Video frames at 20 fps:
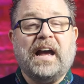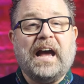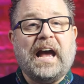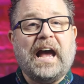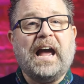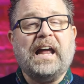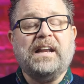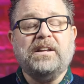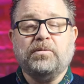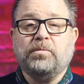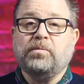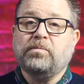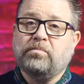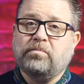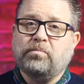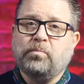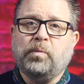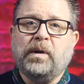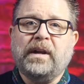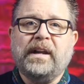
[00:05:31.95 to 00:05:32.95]
and
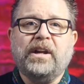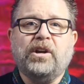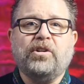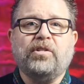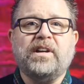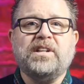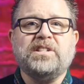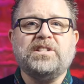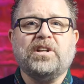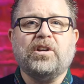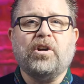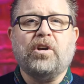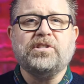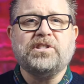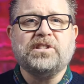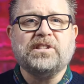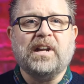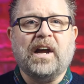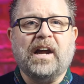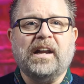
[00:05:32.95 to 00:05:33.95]
will increase the
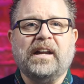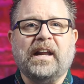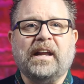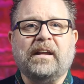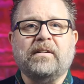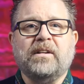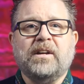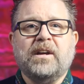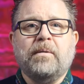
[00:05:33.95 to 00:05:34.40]
cost slightly